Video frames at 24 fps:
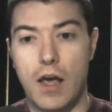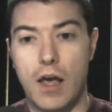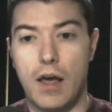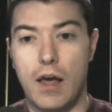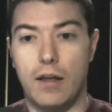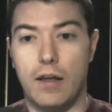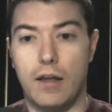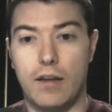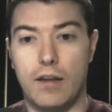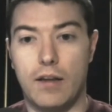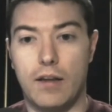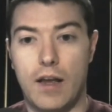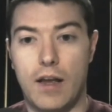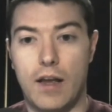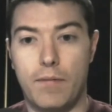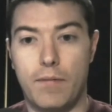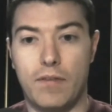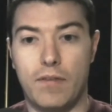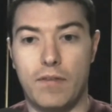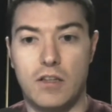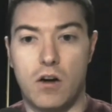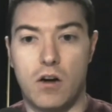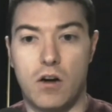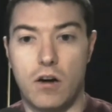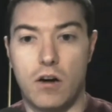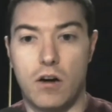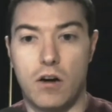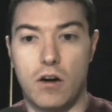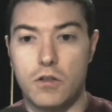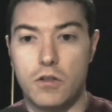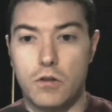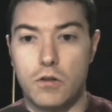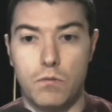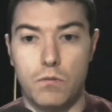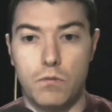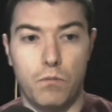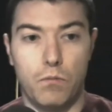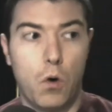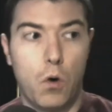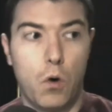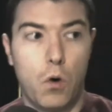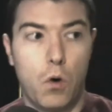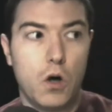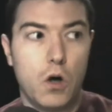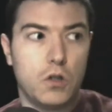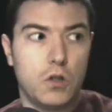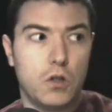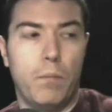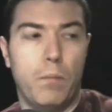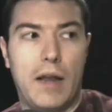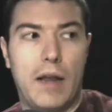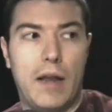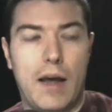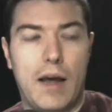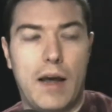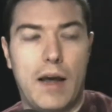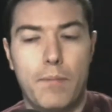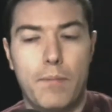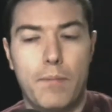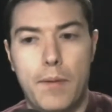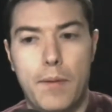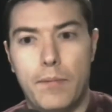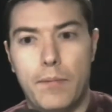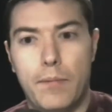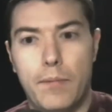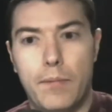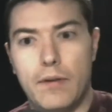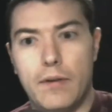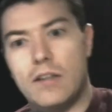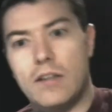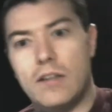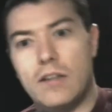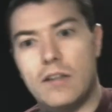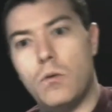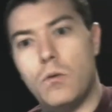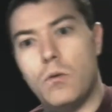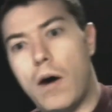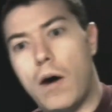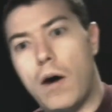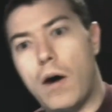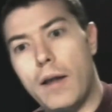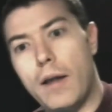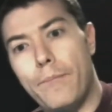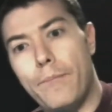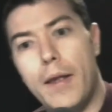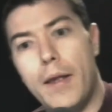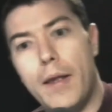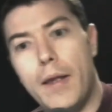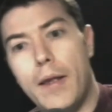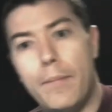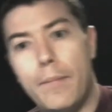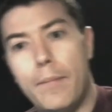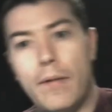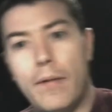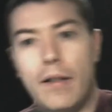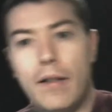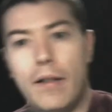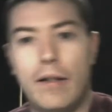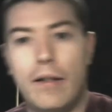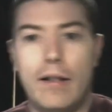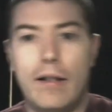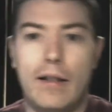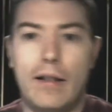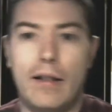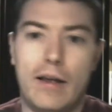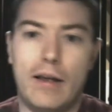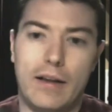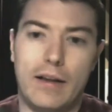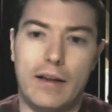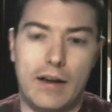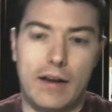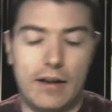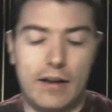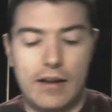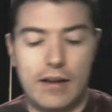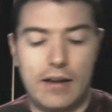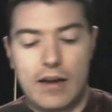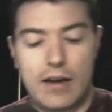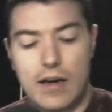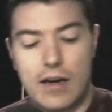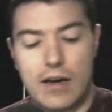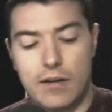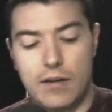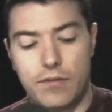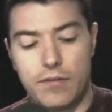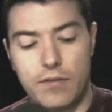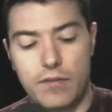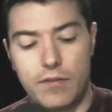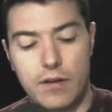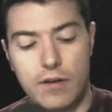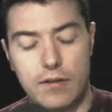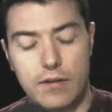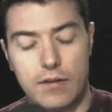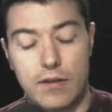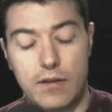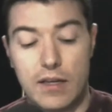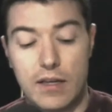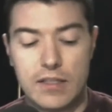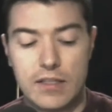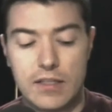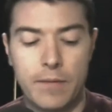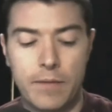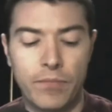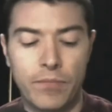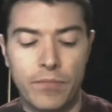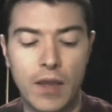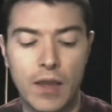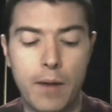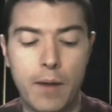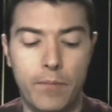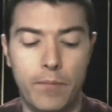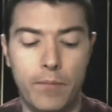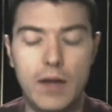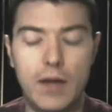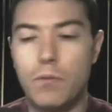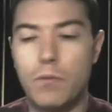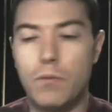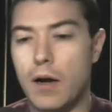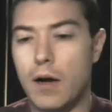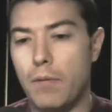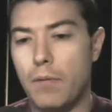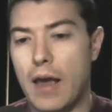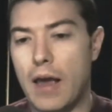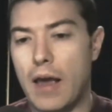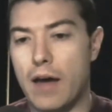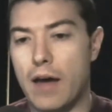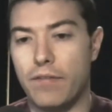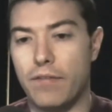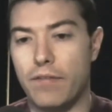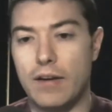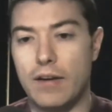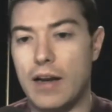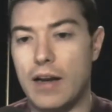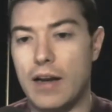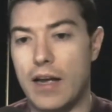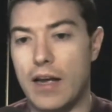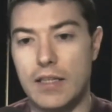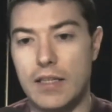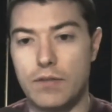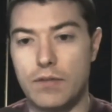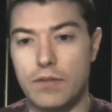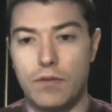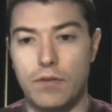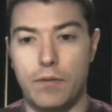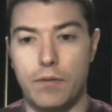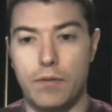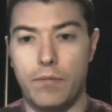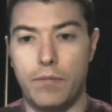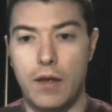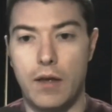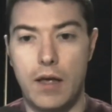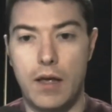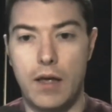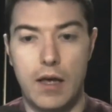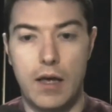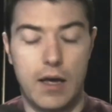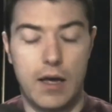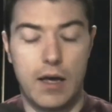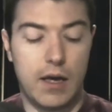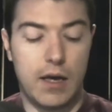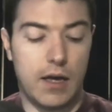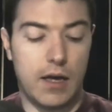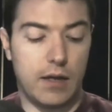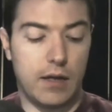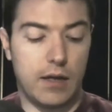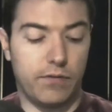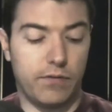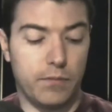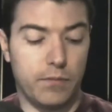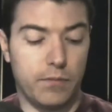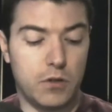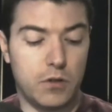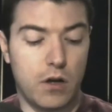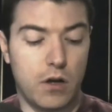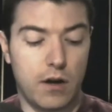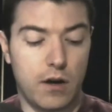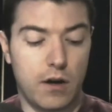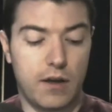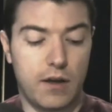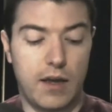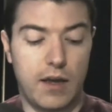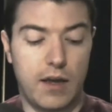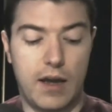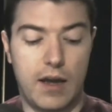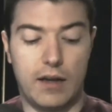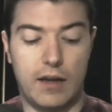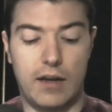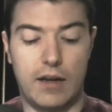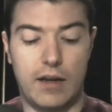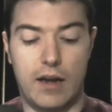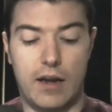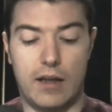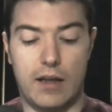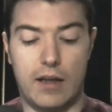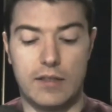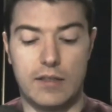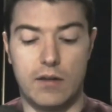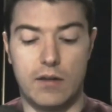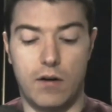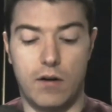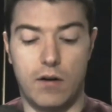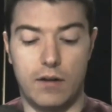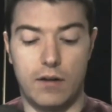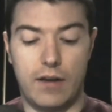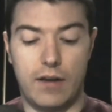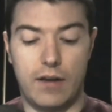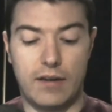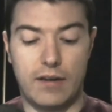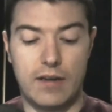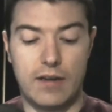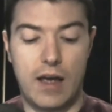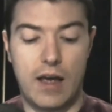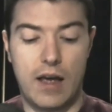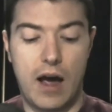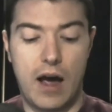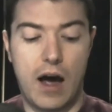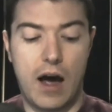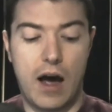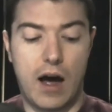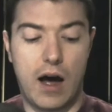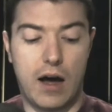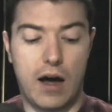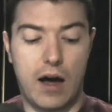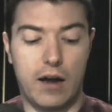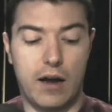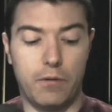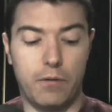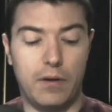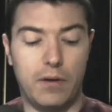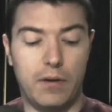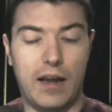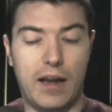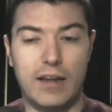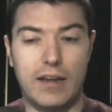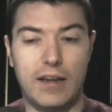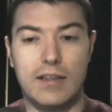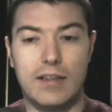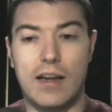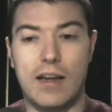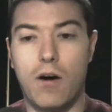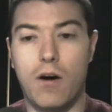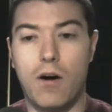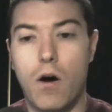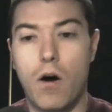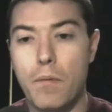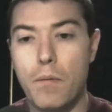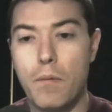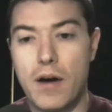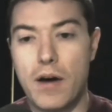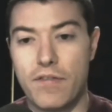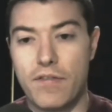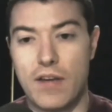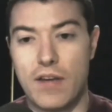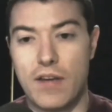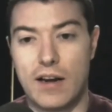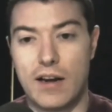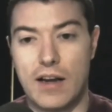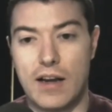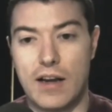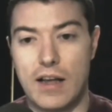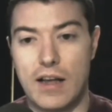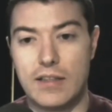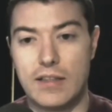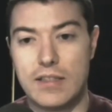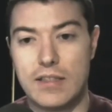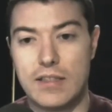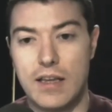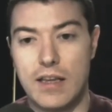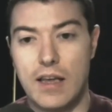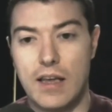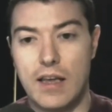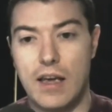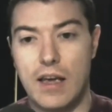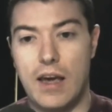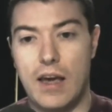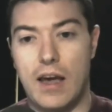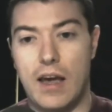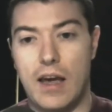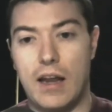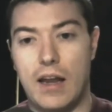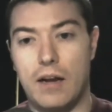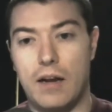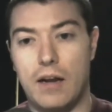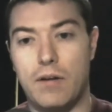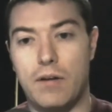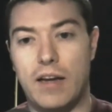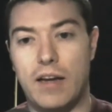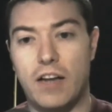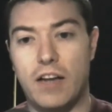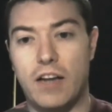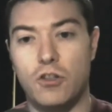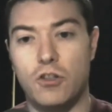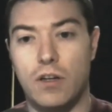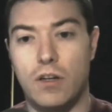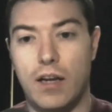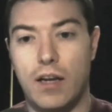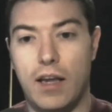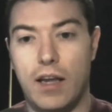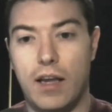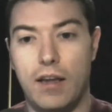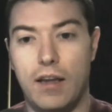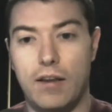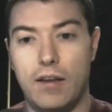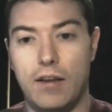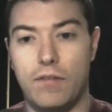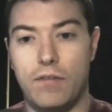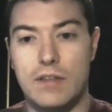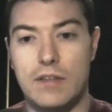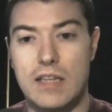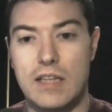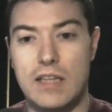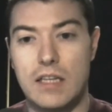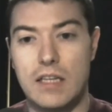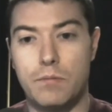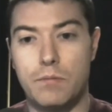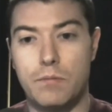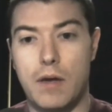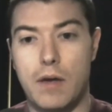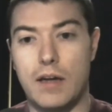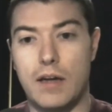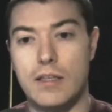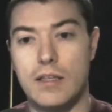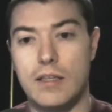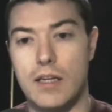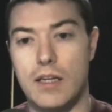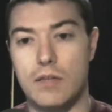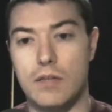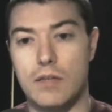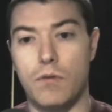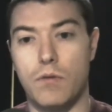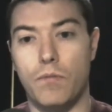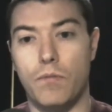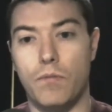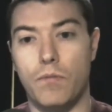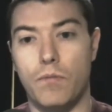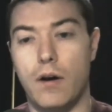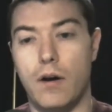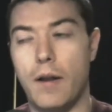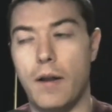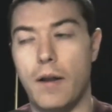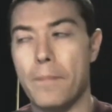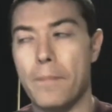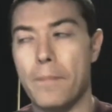them if they talked more to black people than to white people and that kind of things. Meanwhile, we have clans from Turkey and so on that are related, like all mafia clans. And quite naturally, if a suspect is from one